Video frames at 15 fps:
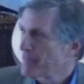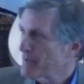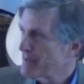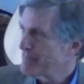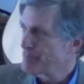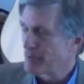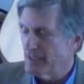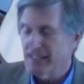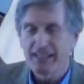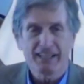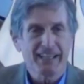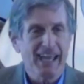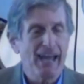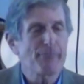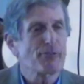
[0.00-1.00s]
of putting a
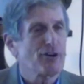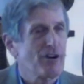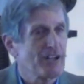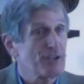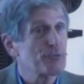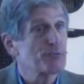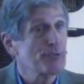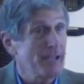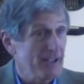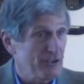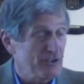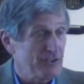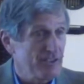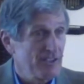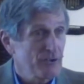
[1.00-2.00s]
camera on his
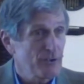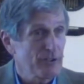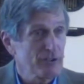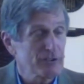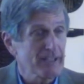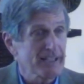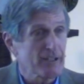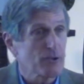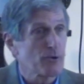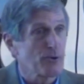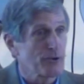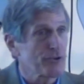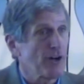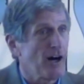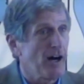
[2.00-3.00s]
wrist. Sort of looked like a
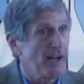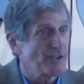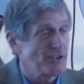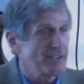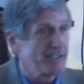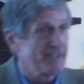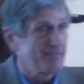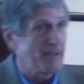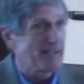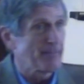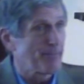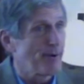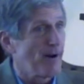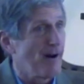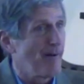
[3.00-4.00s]
corsage at the
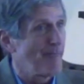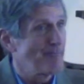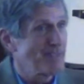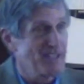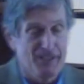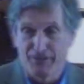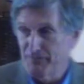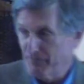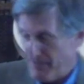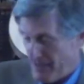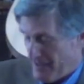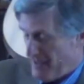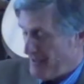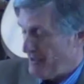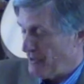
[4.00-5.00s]
prom, you know,
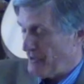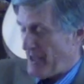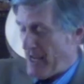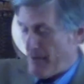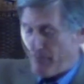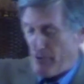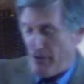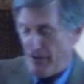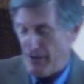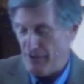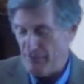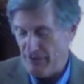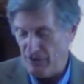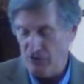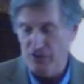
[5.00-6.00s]
this camera and
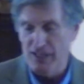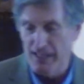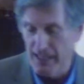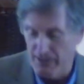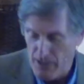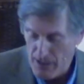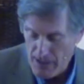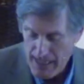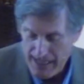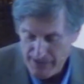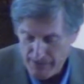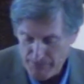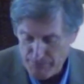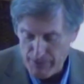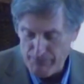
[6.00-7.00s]
the wrist thing. And at
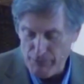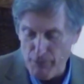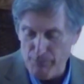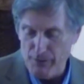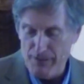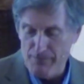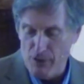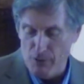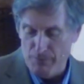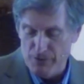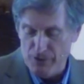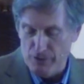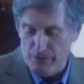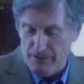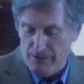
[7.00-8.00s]
the appropriate
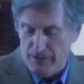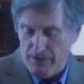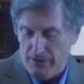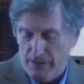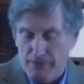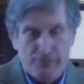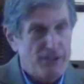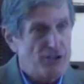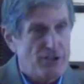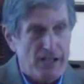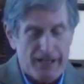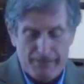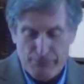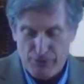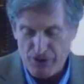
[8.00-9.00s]
moment, you would reach
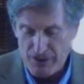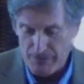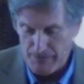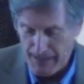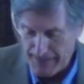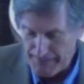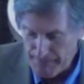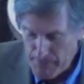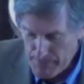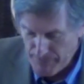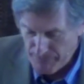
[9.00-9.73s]
down and push the button.